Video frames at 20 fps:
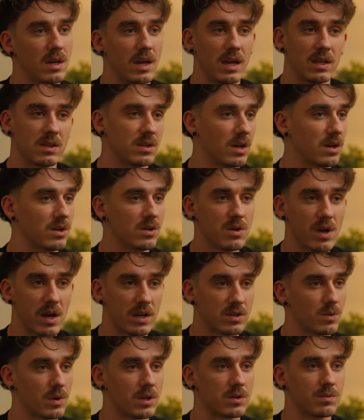and tell you
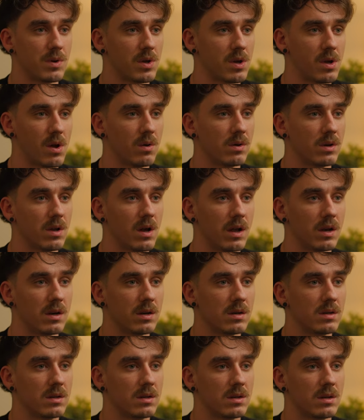guys what's been going on.
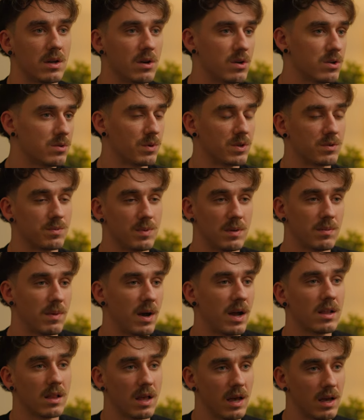Here's what's been
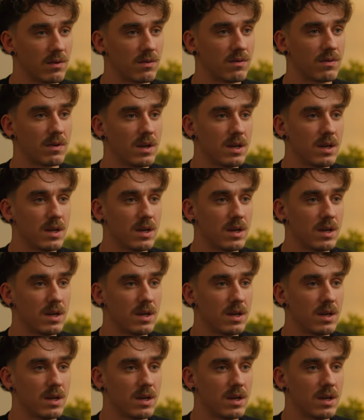my life.